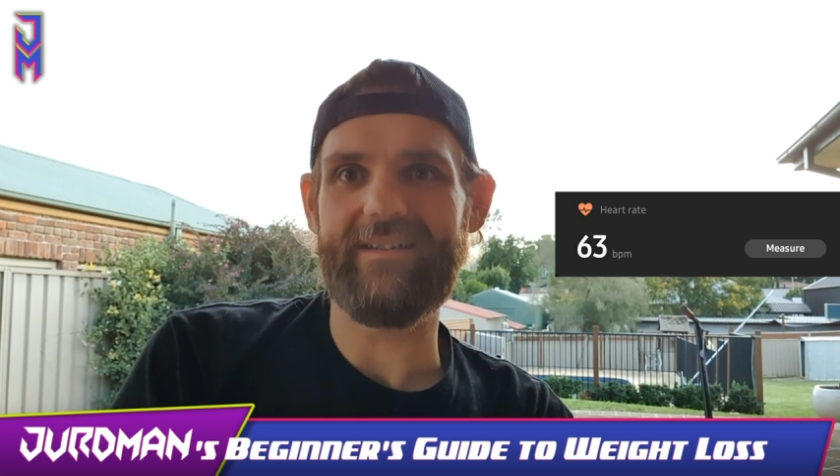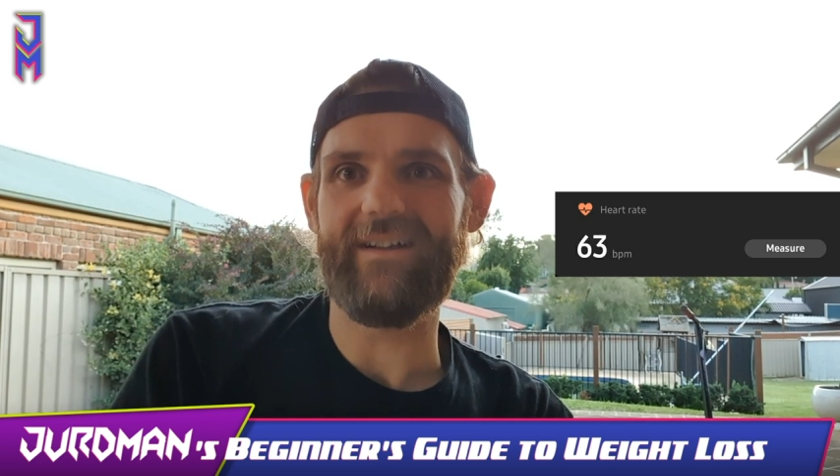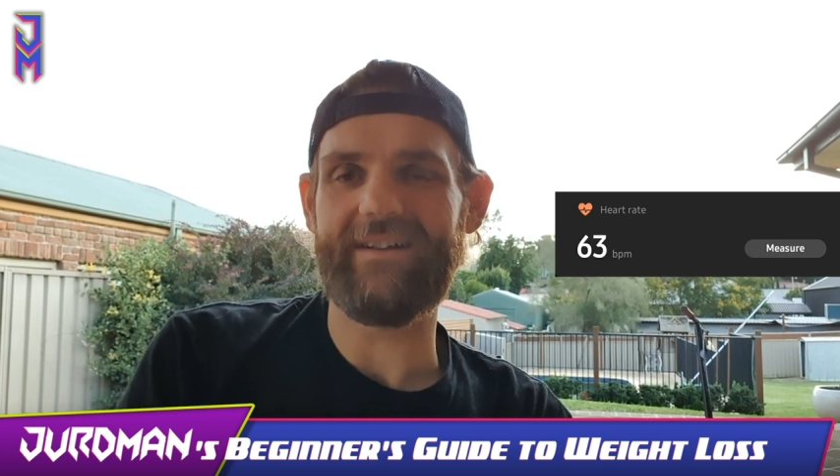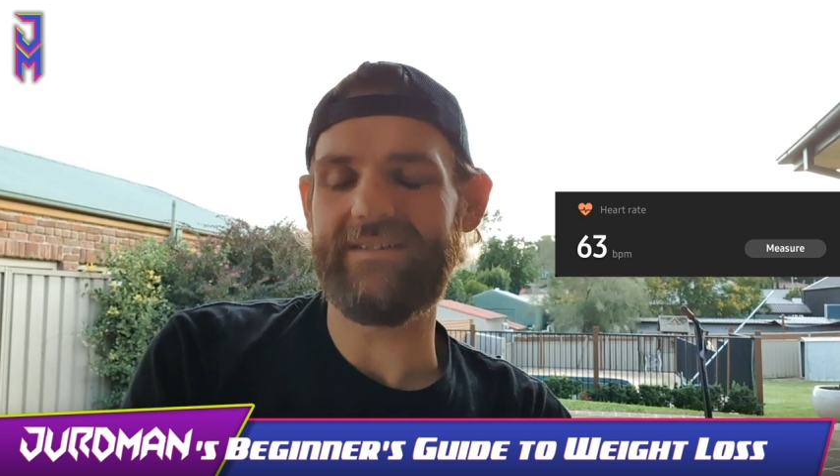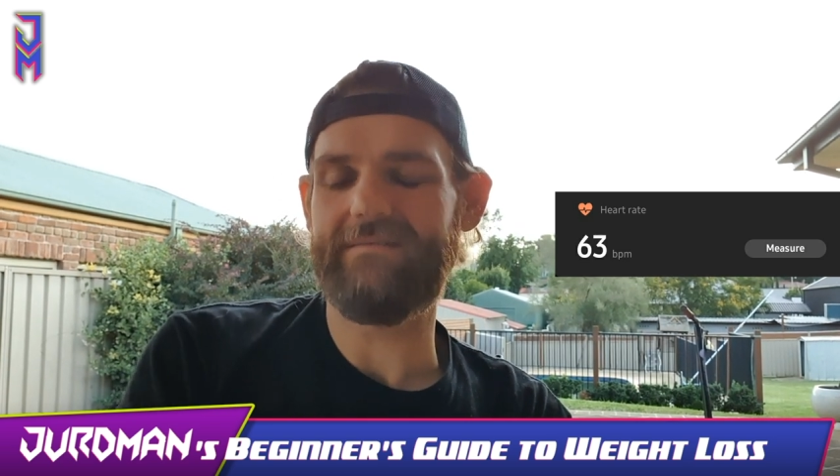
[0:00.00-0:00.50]
like
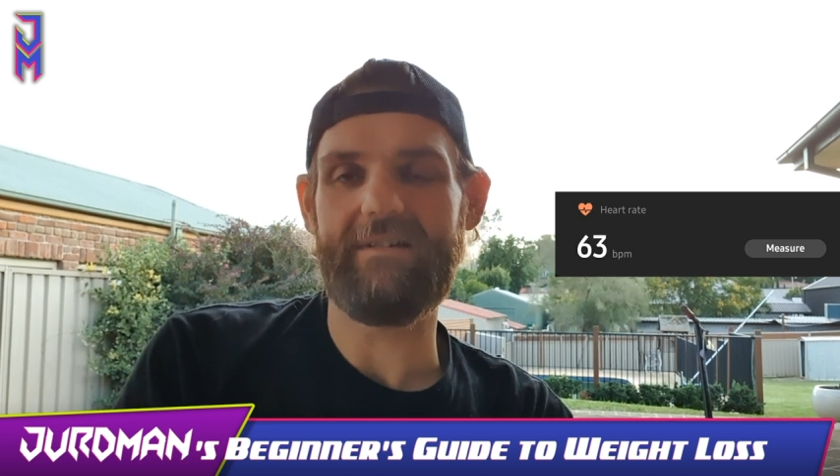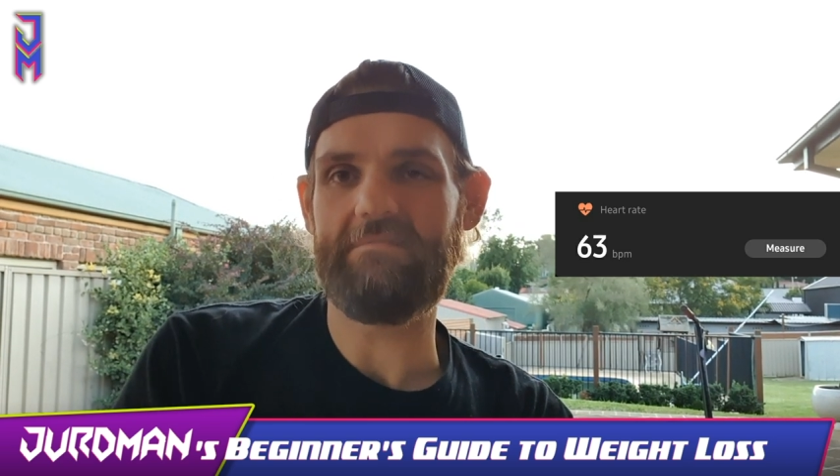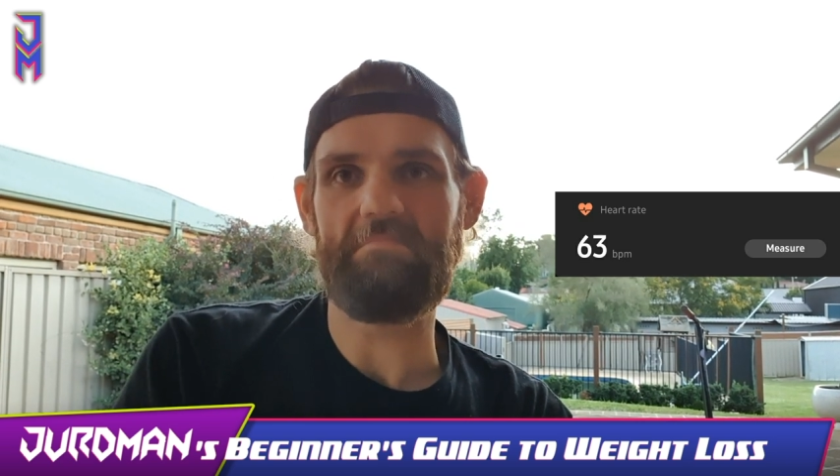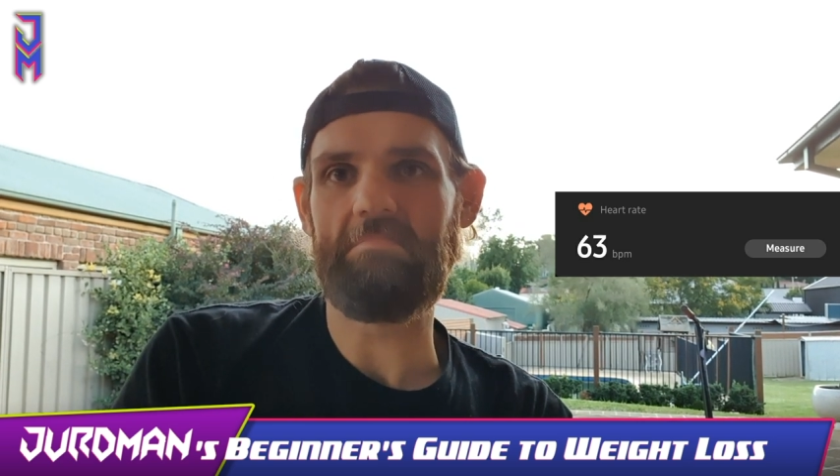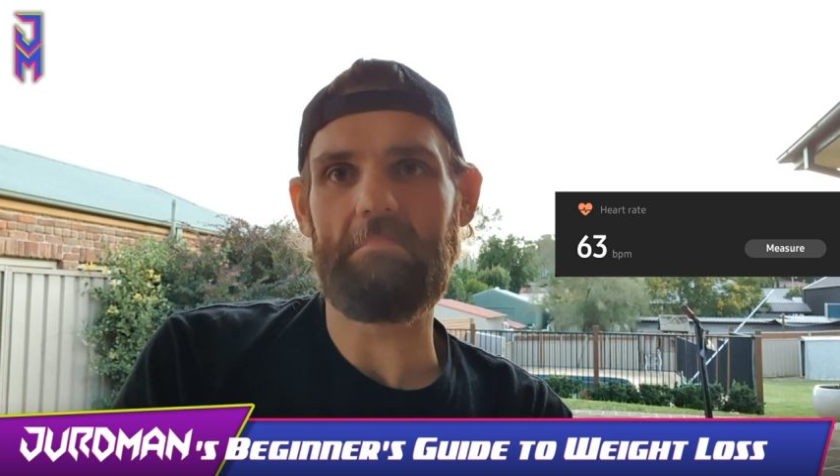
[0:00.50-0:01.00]
it's
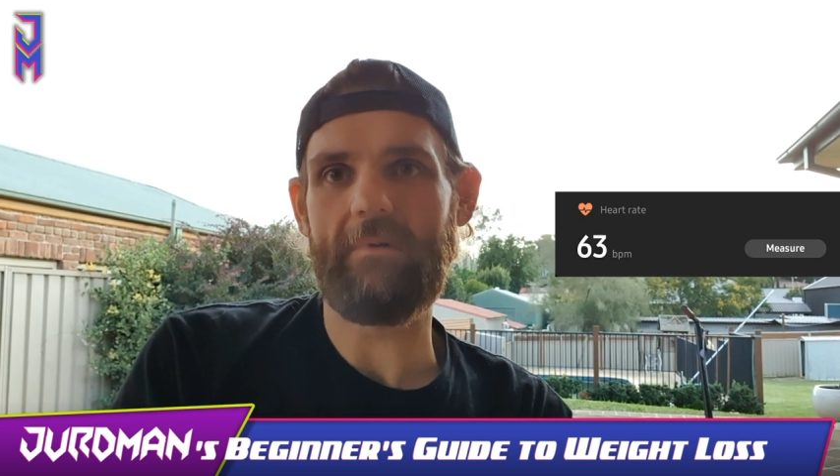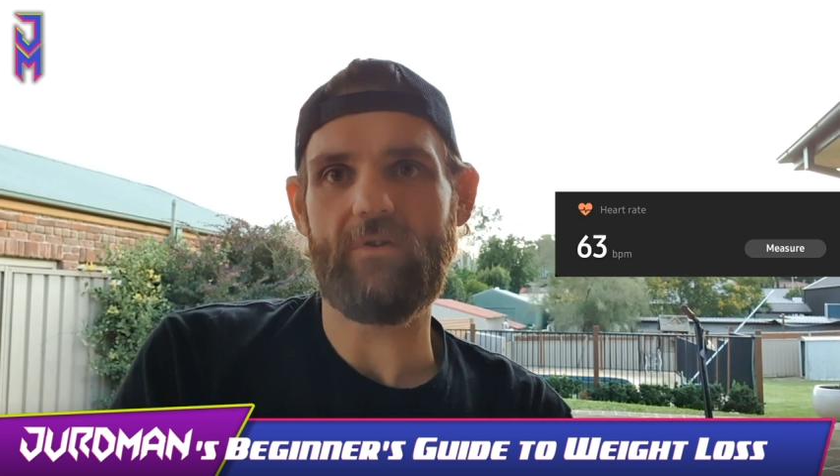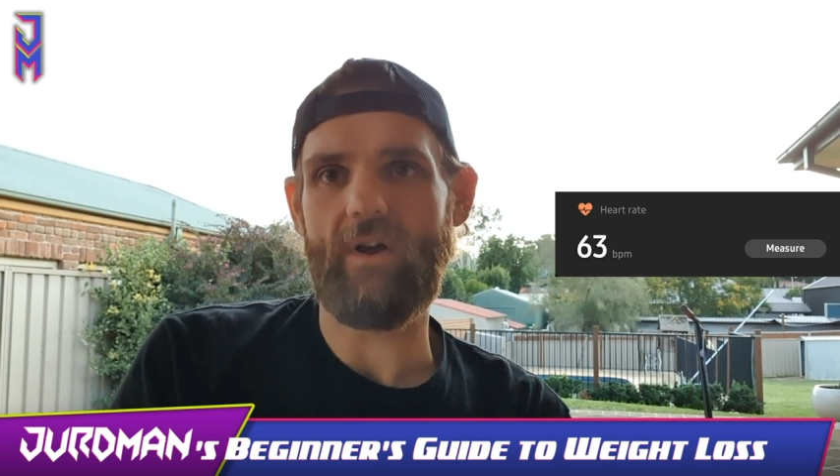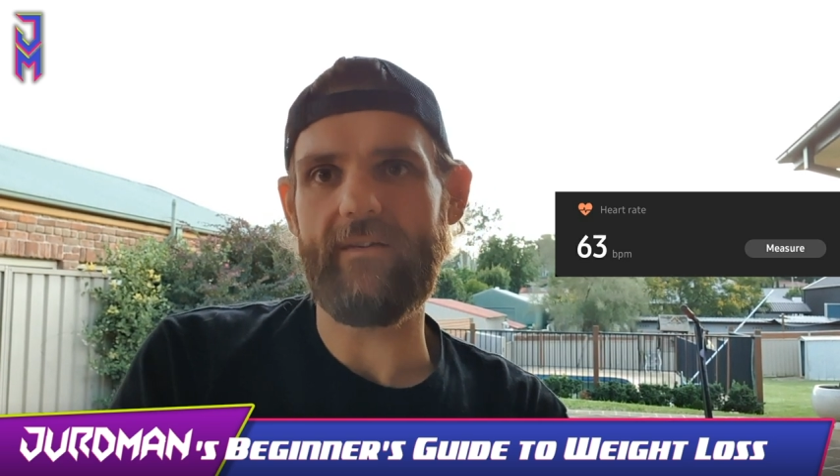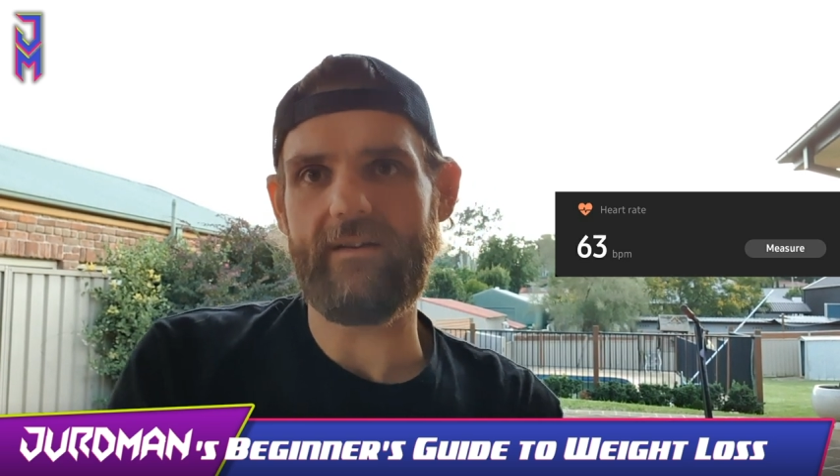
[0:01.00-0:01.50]

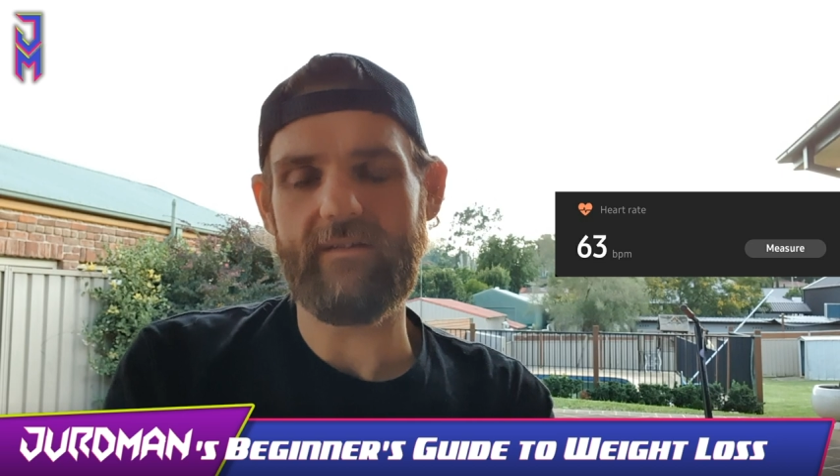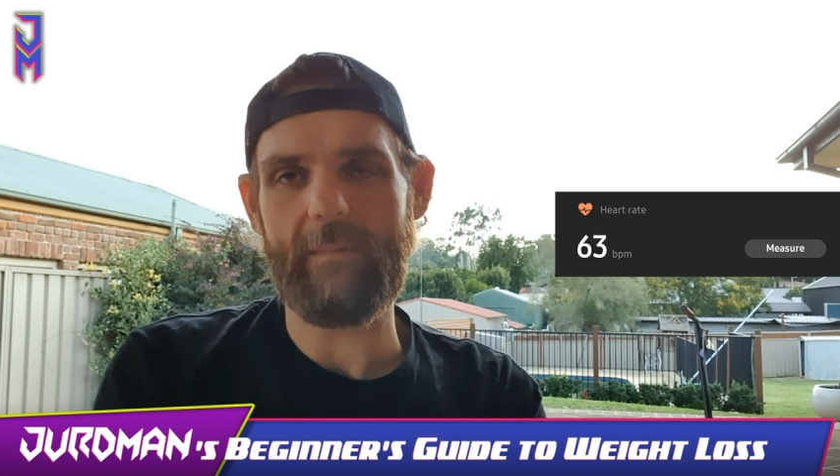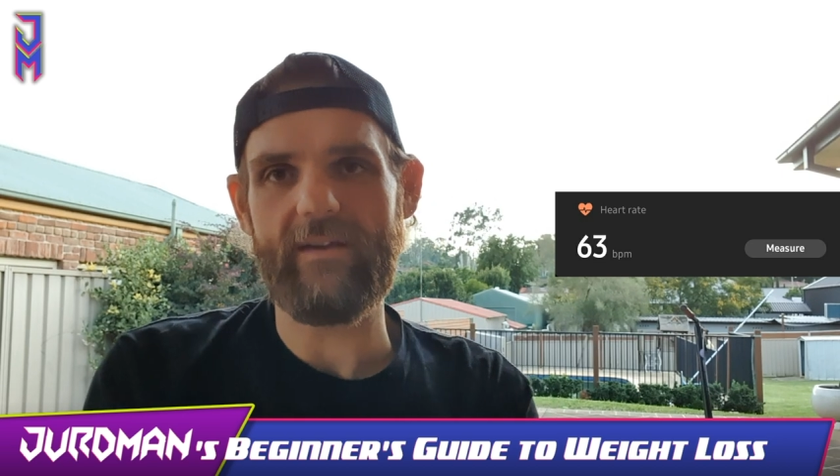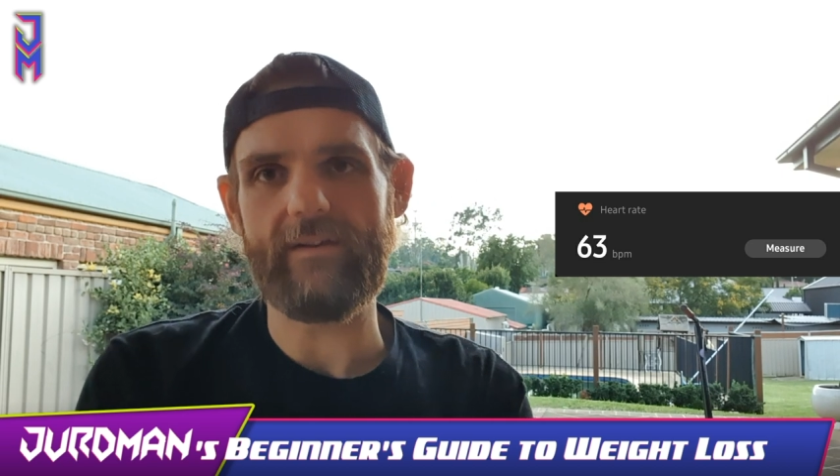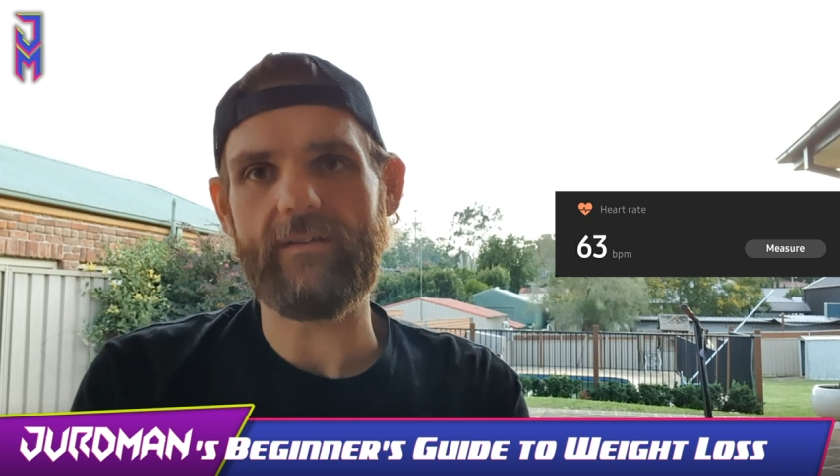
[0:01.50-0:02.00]
crazy. It's amazing.